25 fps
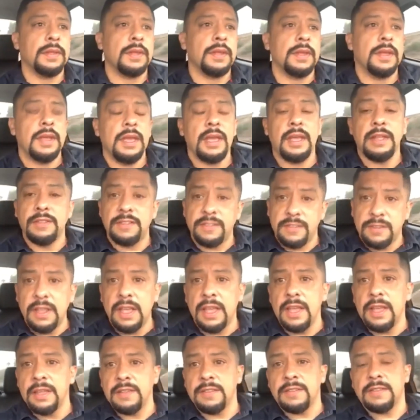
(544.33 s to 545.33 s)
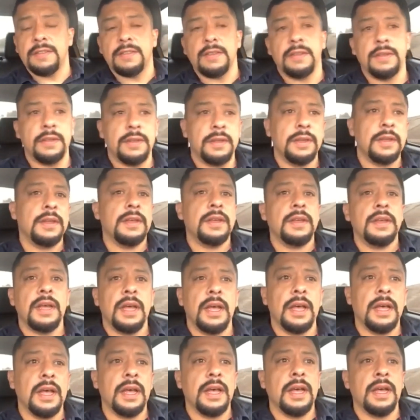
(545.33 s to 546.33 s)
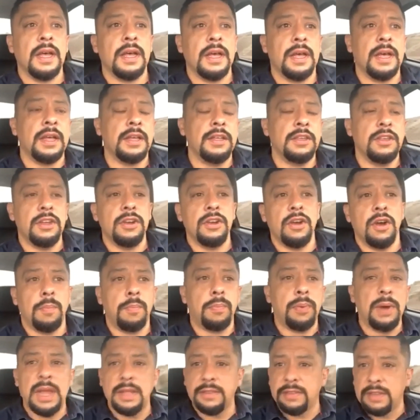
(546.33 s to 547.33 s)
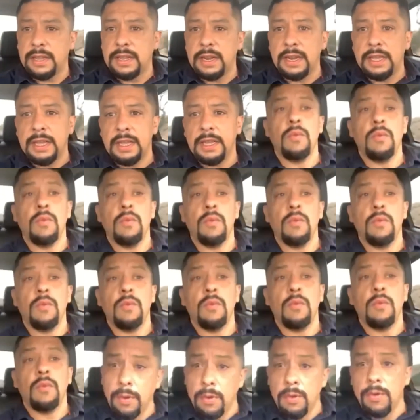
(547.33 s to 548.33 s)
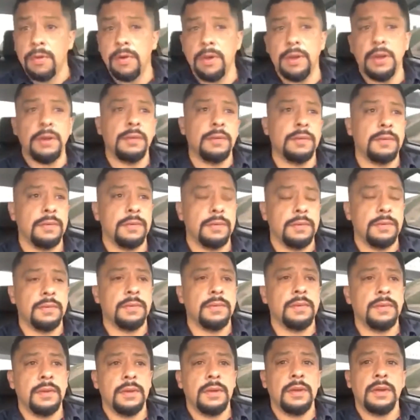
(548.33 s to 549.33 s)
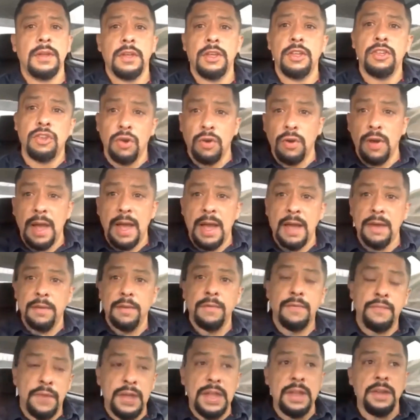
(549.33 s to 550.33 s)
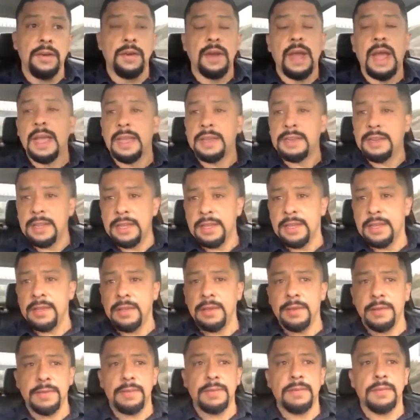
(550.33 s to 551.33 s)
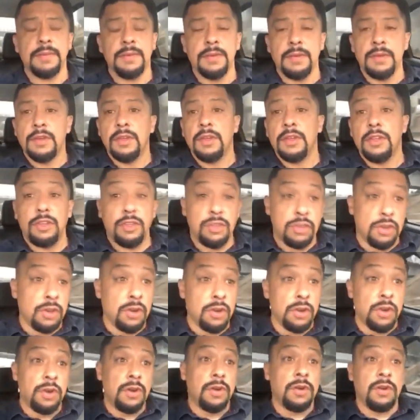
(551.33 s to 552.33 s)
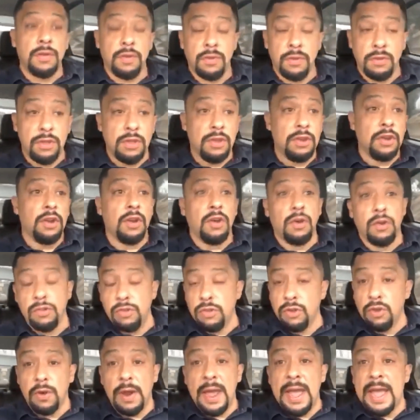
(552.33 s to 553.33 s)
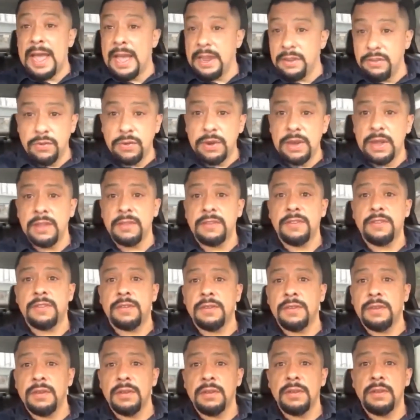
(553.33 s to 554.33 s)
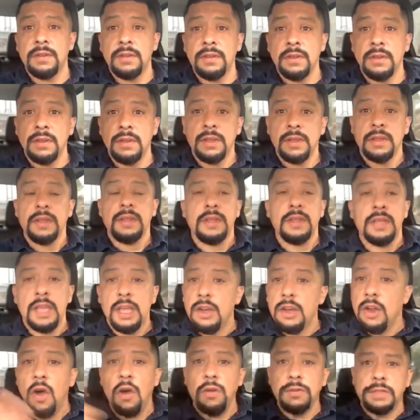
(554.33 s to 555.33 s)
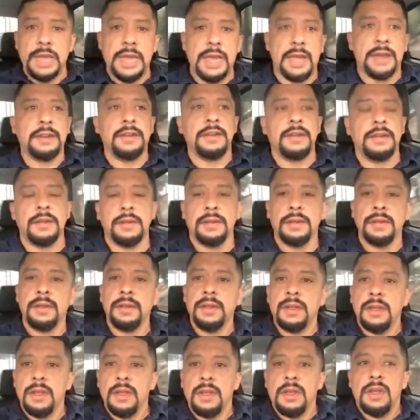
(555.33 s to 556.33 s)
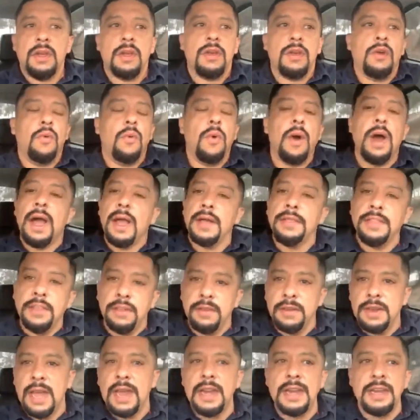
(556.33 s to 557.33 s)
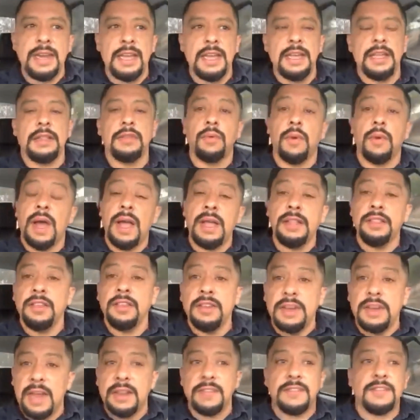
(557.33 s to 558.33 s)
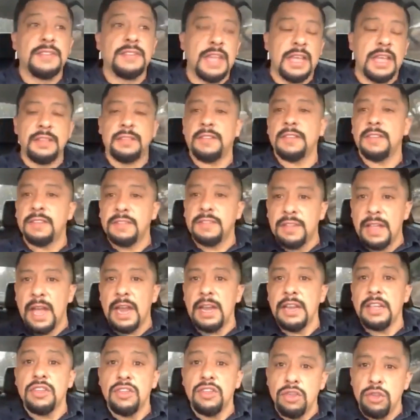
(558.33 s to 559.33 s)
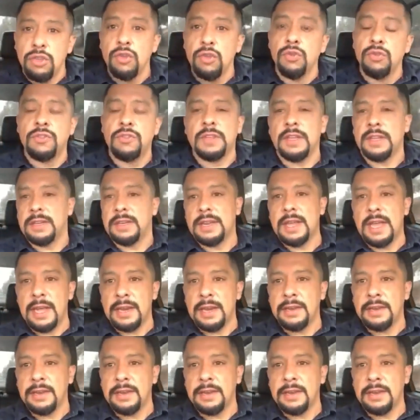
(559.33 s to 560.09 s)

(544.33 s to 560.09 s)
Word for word: it says, you know, practically were born, your finger ID, your, you know, your address, and all that. Why the United States is not using that?